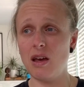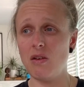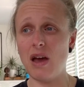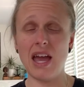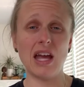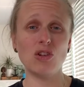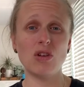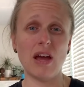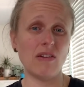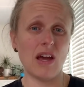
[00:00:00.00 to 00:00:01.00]

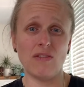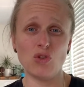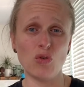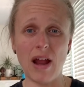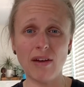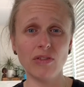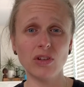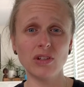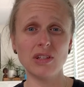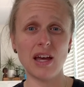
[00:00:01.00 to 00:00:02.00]
I've
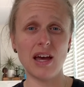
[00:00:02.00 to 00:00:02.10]
traveled.